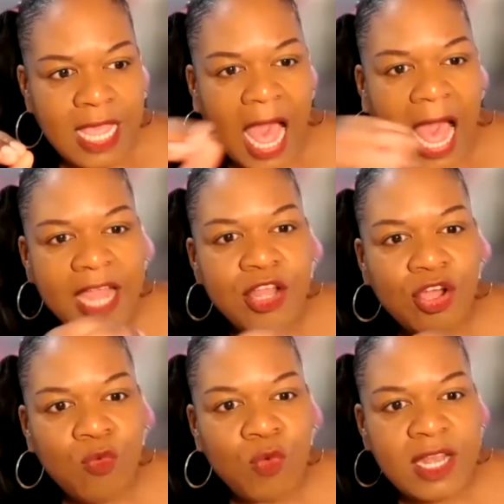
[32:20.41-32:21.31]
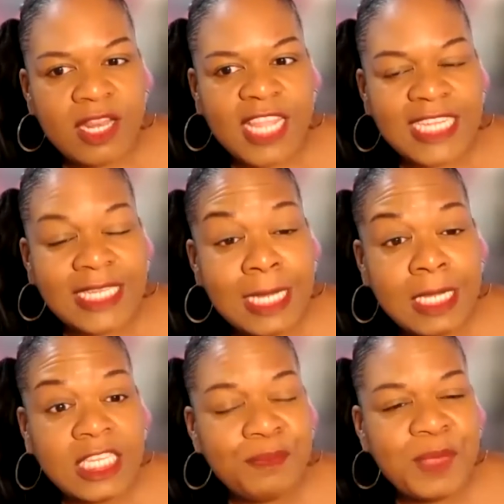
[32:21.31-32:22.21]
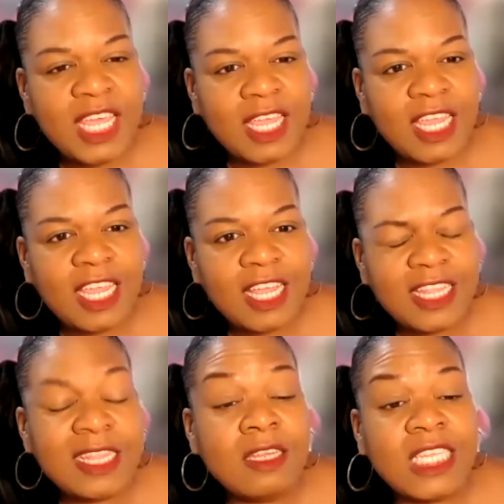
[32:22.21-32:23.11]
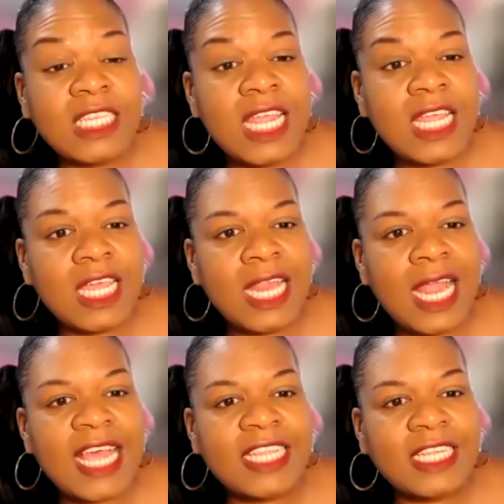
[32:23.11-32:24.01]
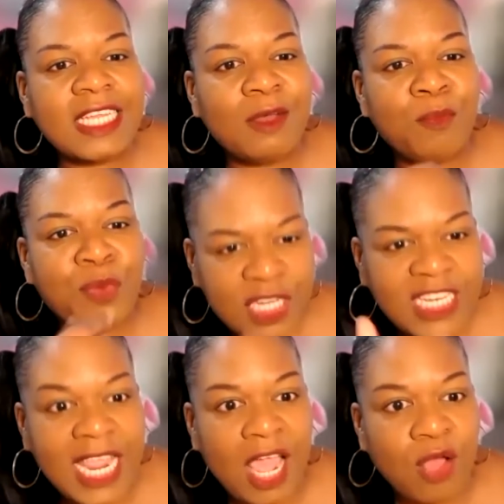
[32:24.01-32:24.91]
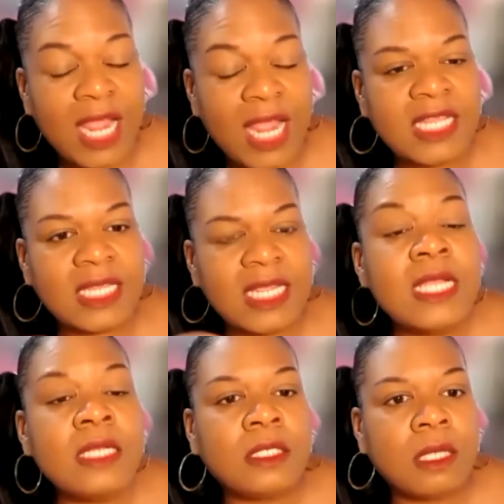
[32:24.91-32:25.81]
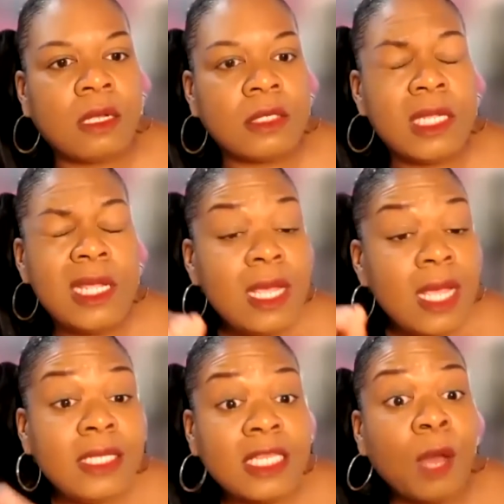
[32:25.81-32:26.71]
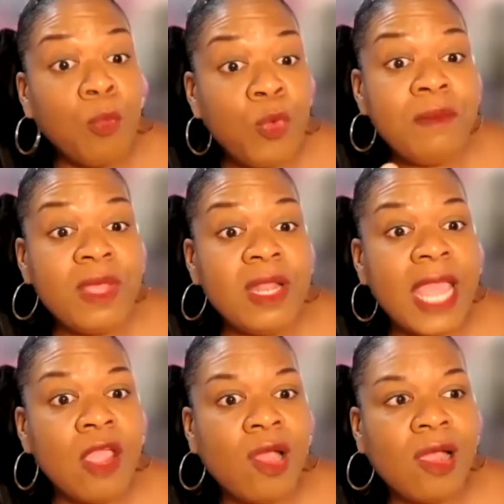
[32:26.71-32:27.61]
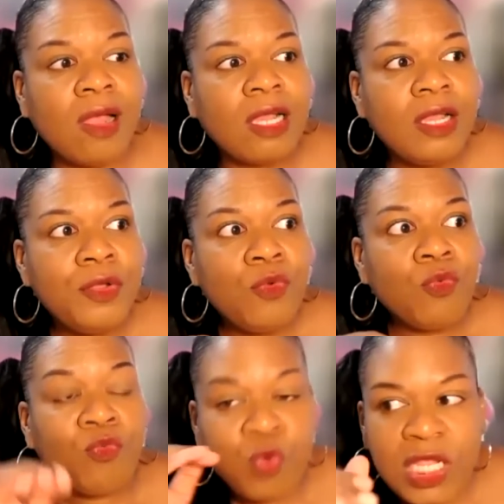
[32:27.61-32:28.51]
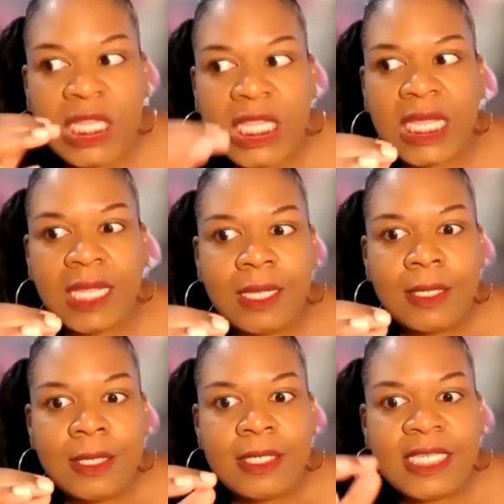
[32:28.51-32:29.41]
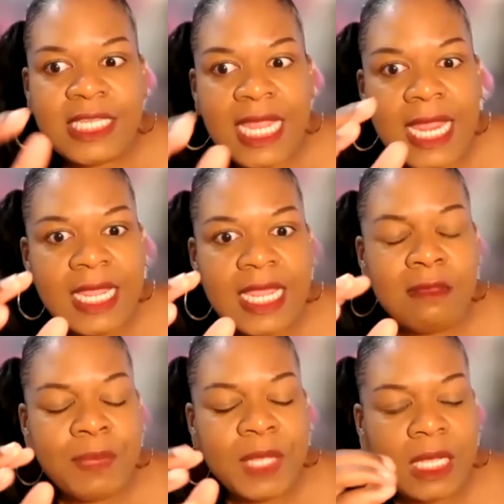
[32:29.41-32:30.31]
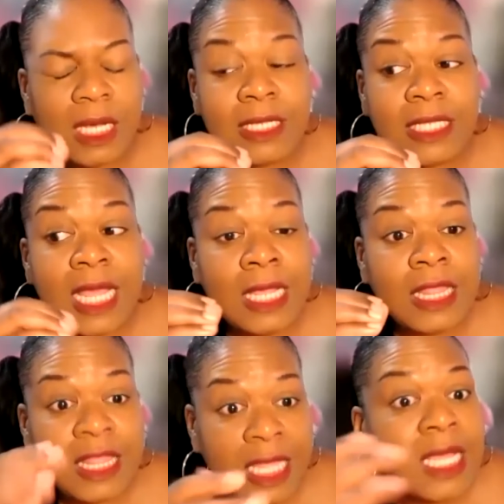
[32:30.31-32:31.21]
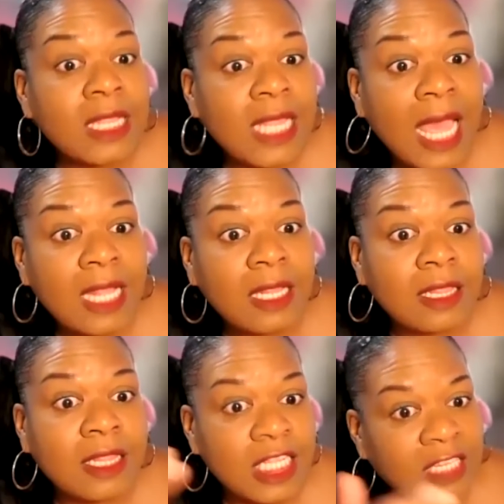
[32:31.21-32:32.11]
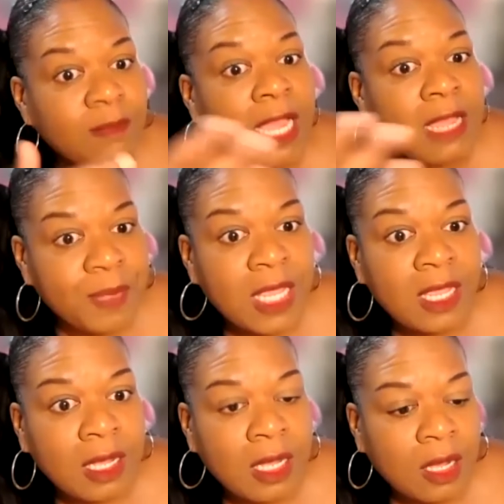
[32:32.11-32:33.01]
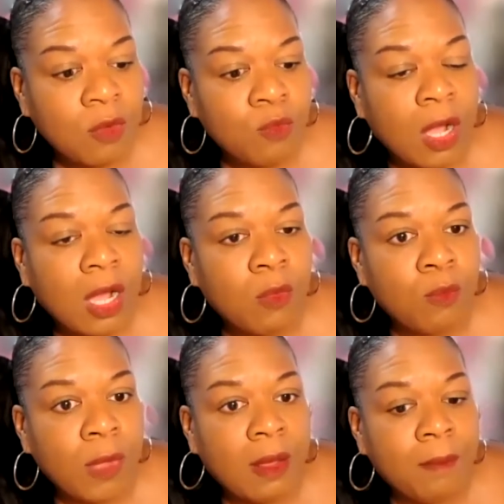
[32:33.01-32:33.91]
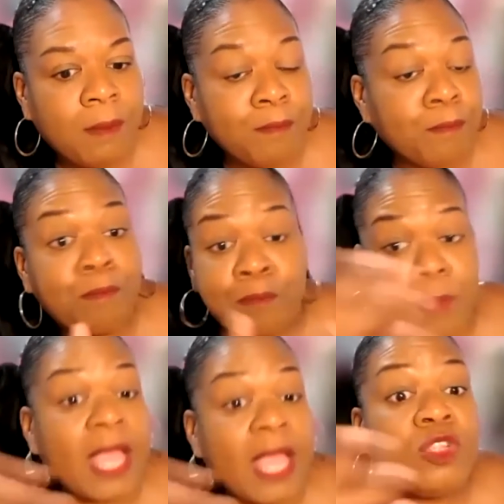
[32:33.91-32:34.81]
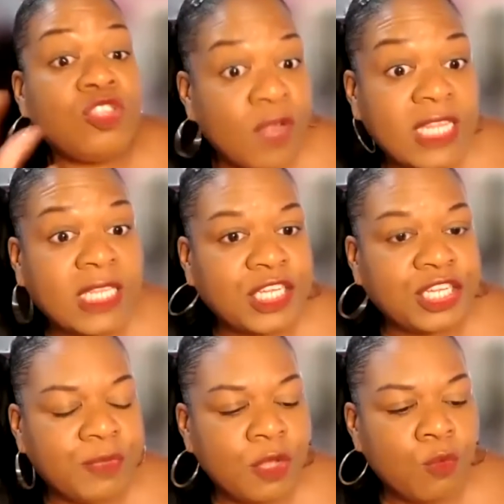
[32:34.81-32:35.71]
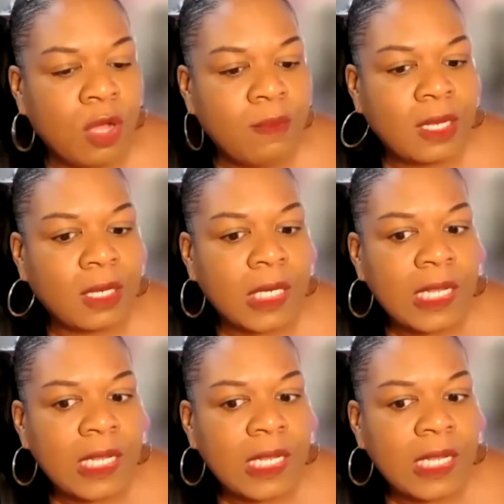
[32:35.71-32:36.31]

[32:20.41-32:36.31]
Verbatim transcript: I know when they say it to me that they're saying it as a put down and as an insult. And some women, they are really saying it because they think that this might be a, a, a, a man who has transitioned to be a woman.